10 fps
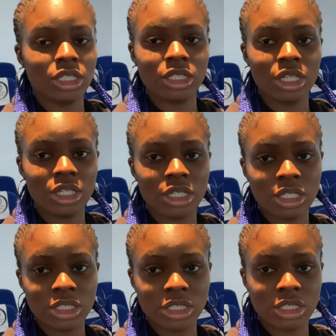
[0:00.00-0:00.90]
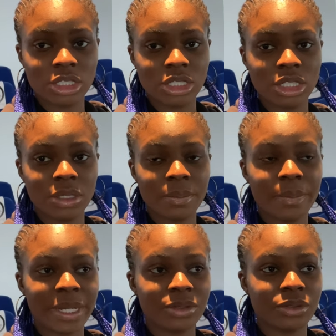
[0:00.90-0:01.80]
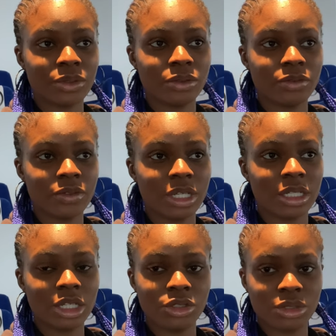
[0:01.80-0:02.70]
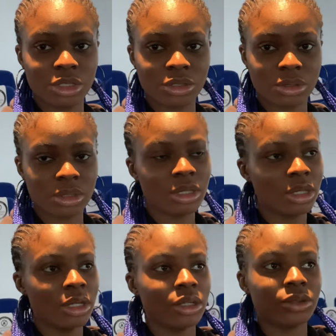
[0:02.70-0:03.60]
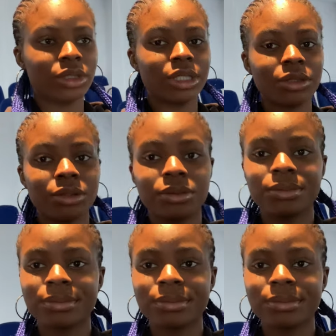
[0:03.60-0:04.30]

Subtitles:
English part of, like, education. You get to.